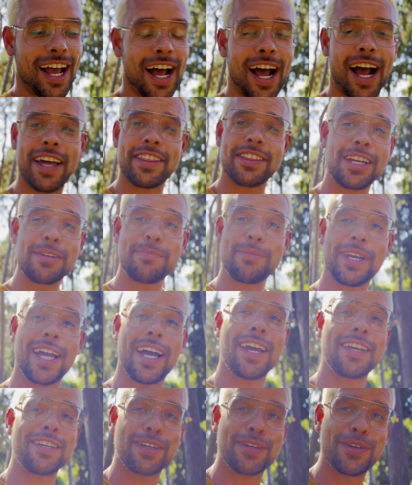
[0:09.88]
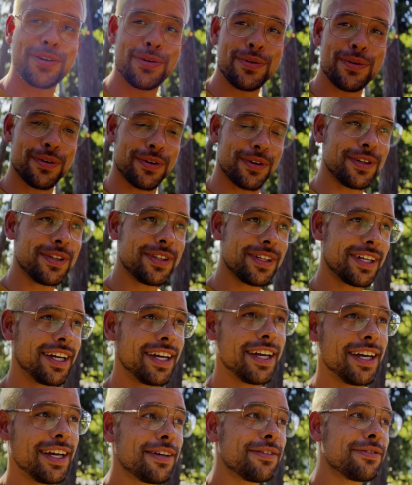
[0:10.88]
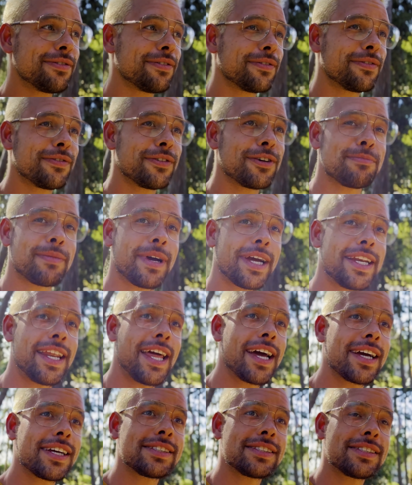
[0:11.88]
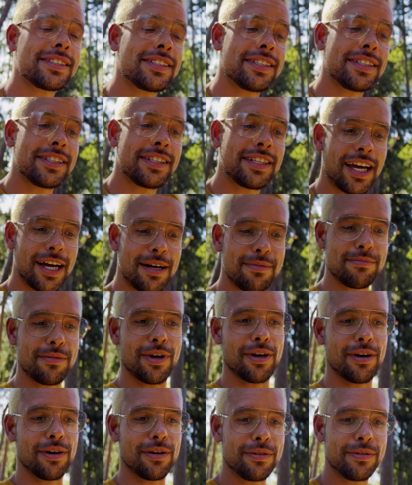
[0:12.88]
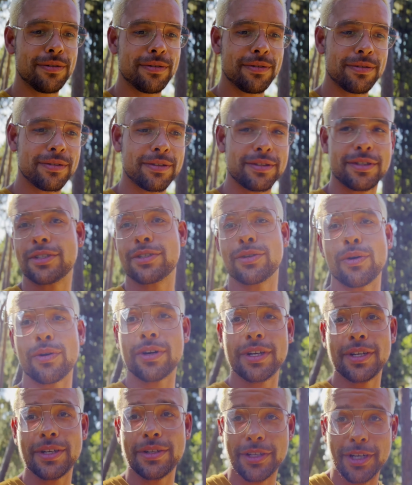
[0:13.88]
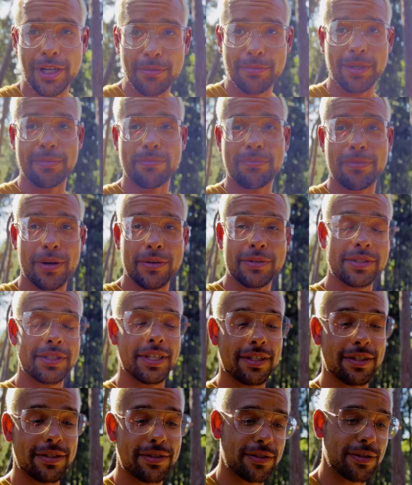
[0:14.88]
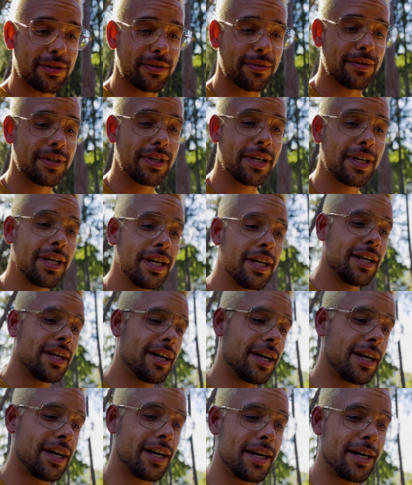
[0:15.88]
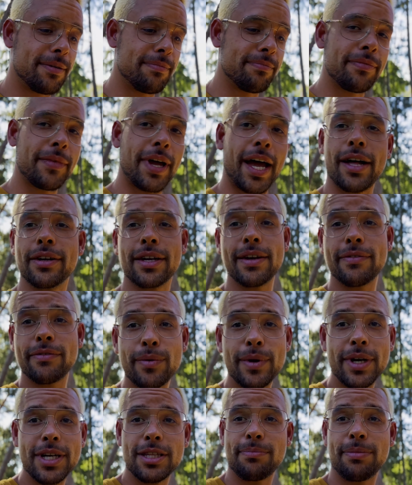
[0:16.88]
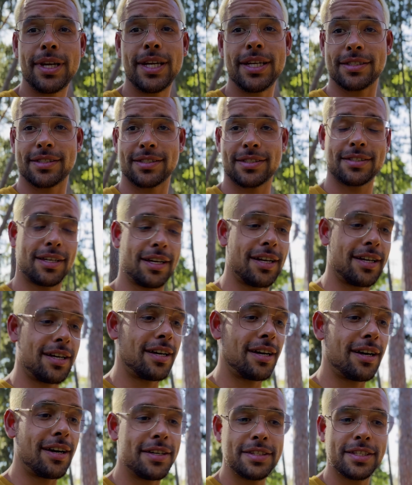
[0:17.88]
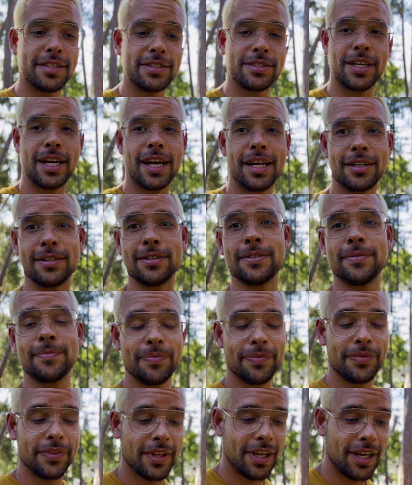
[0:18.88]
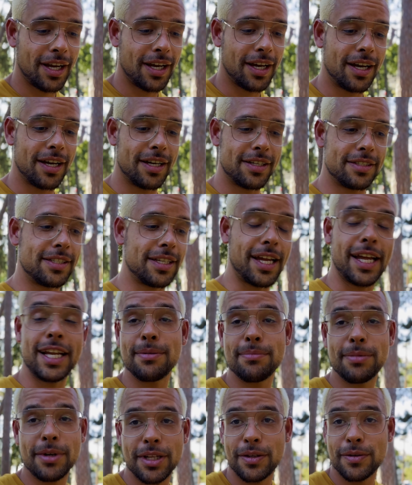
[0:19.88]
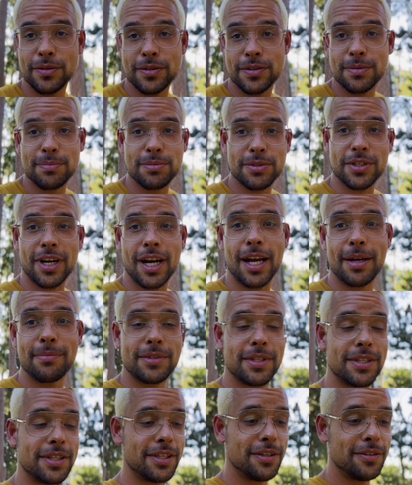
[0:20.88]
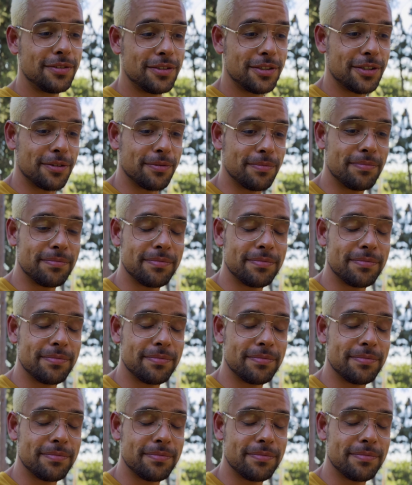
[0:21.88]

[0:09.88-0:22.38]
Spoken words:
I thought it'd be kind of cool if for my next demo tutorial that I'll be posting soon, I'll give away the piece on this channel to anybody who's subscribed to the YouTube.